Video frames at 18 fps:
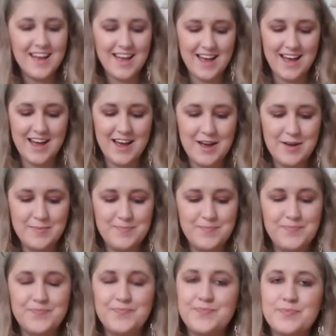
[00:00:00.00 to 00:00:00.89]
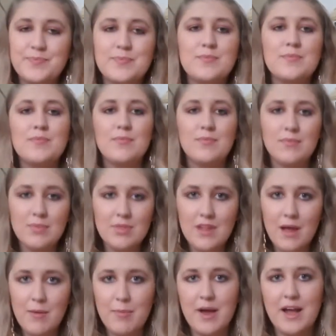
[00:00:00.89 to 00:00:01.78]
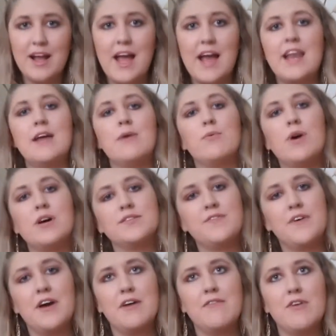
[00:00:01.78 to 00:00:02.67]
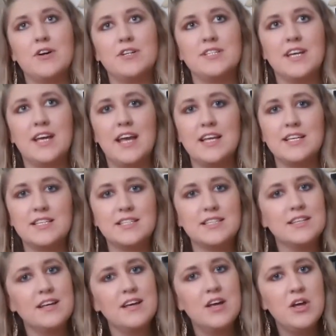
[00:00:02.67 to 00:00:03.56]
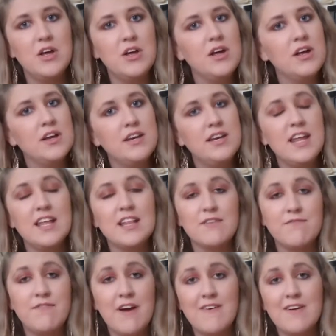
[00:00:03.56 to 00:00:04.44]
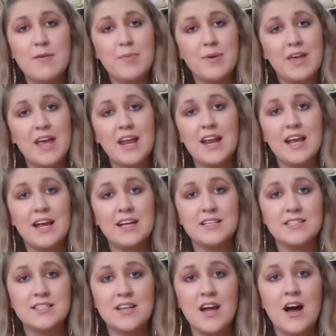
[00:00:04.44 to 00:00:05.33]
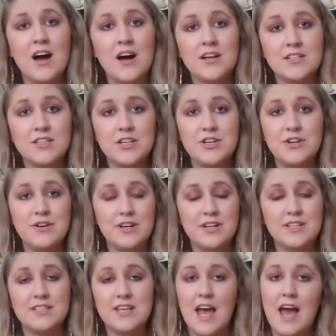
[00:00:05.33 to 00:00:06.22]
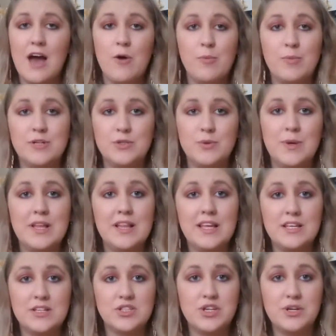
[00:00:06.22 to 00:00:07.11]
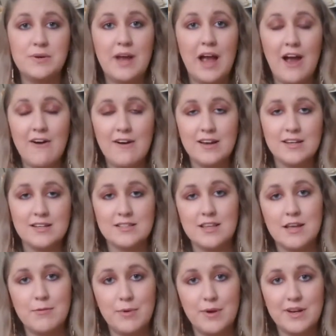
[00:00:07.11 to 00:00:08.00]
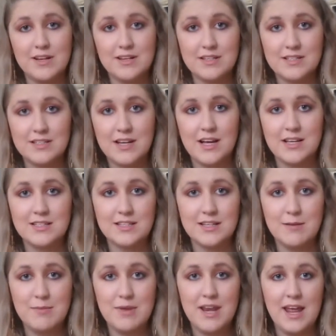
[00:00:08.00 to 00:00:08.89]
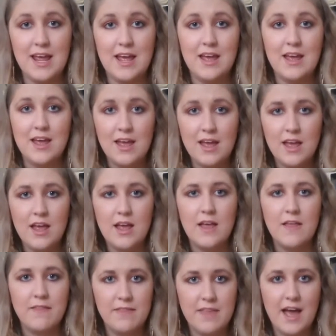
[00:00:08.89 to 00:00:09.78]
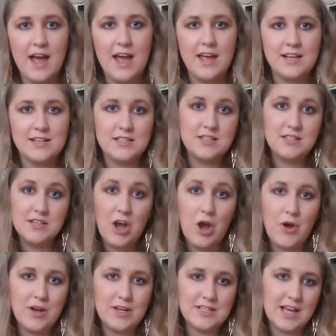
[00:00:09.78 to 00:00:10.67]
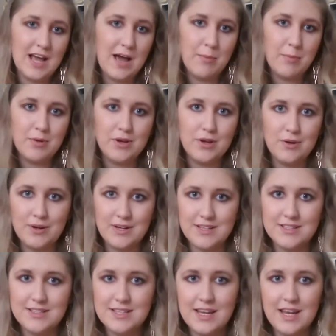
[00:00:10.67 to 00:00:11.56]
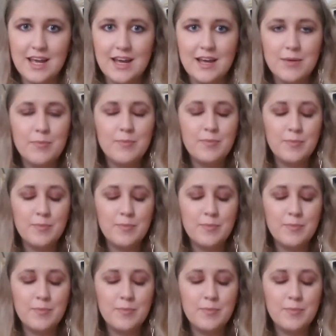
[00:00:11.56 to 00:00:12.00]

But again, it was very erotic. It's near the very beginning it starts, and you can tell between these two characters that I'm going to discuss in a minute that it's going to happen. You can see it.